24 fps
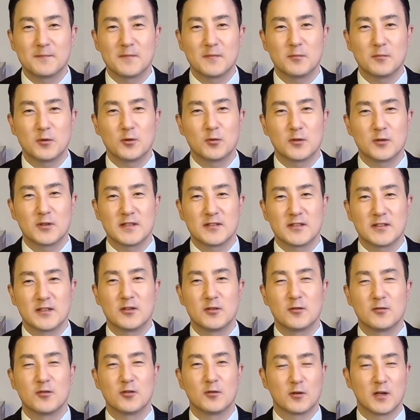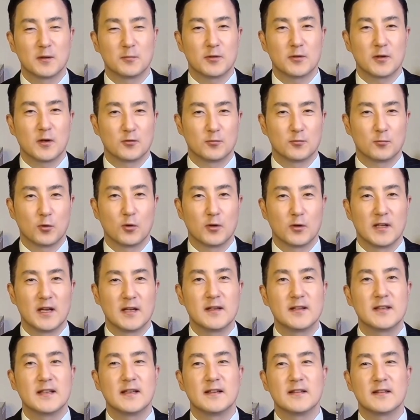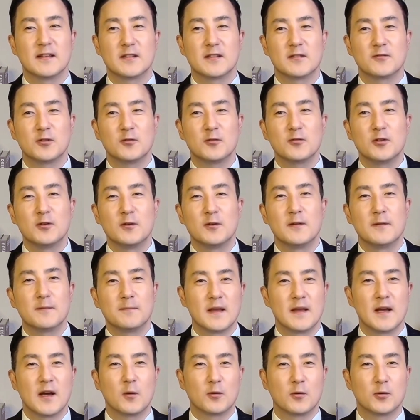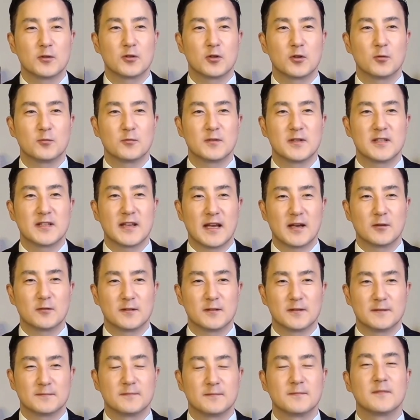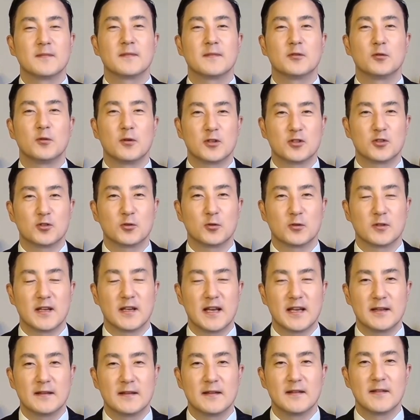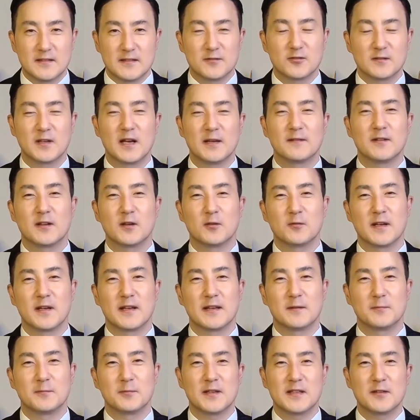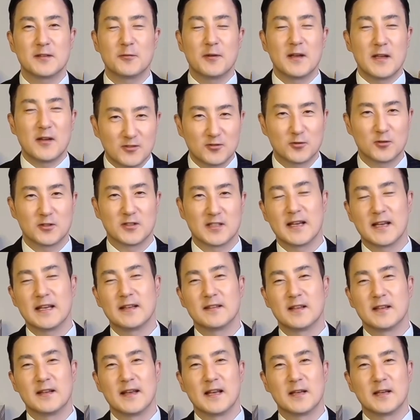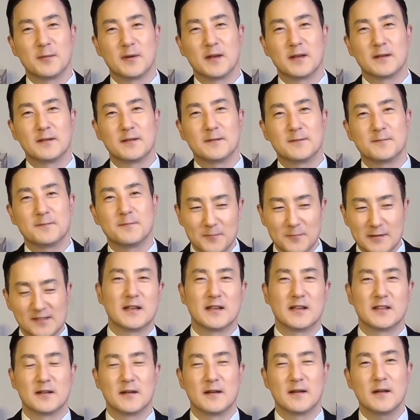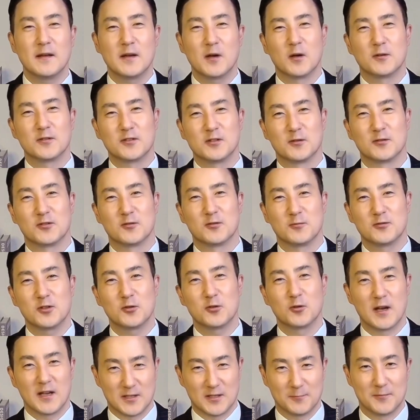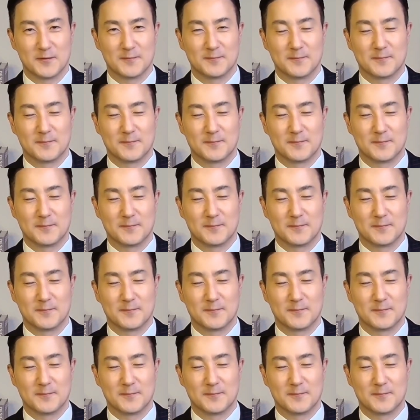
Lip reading: We will continue to upload more content in the future. I hope you don't miss out. To ensure that, if you haven't already, please make sure to hit the like button. Please also subscribe.